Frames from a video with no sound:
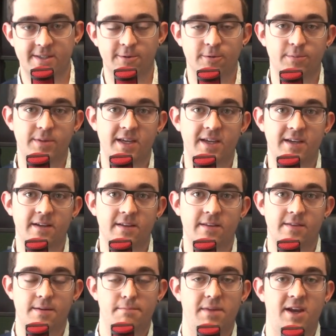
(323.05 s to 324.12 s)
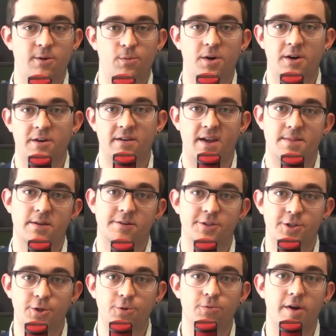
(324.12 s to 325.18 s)
There will be the main winner and then
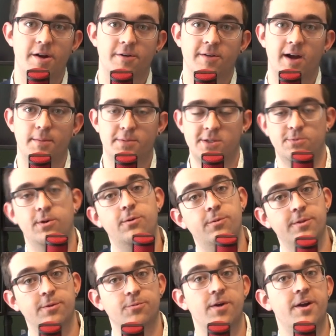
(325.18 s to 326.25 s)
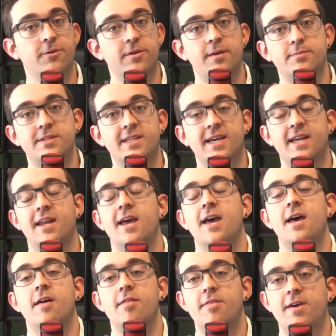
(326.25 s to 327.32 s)
two runner-ups. What will the runner-ups get?
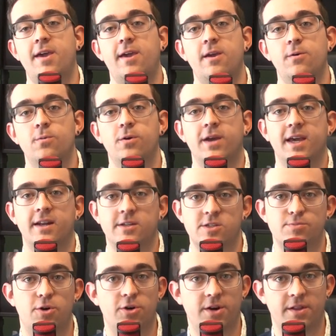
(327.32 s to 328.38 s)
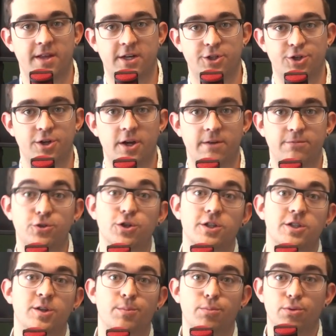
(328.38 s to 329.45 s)
They will get a small collection of
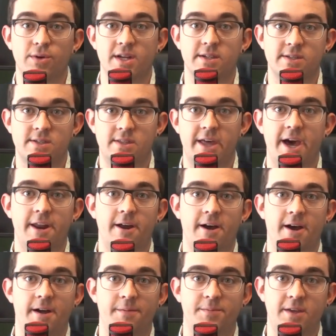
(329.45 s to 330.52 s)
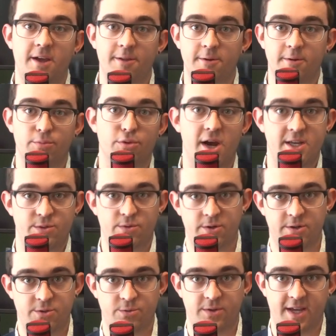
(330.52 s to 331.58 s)
just the prints that uh, the other prize
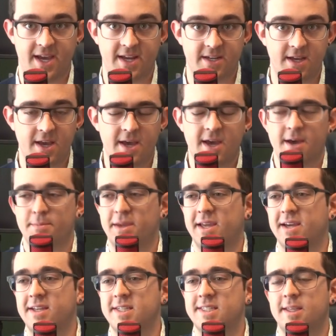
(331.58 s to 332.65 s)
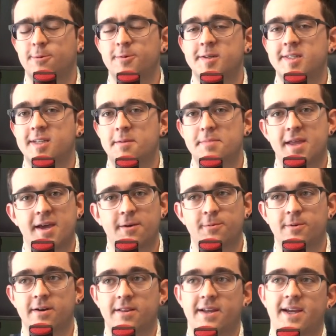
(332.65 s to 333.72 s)
winners will get. Because there were some that
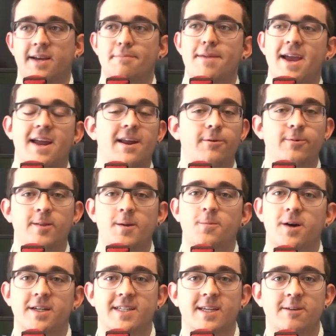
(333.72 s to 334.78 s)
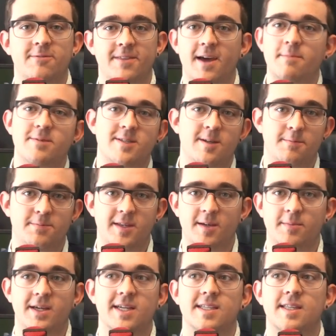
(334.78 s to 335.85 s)
were like, man, I really want to give them
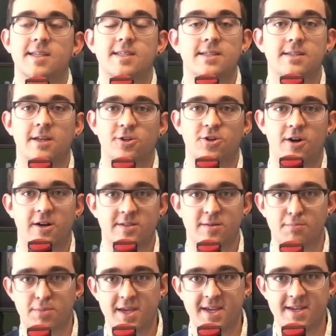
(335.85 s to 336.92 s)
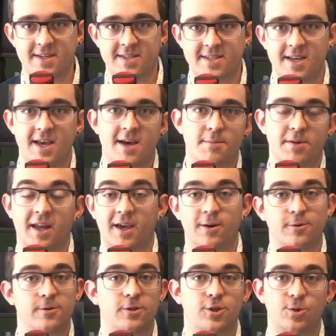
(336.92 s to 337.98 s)
something because this is such an awesome piece, but I can
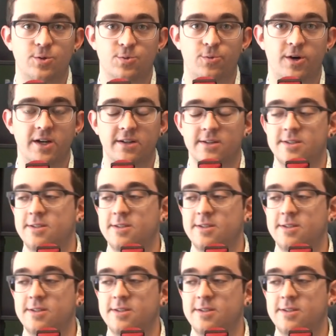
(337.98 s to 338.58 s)
only choose one.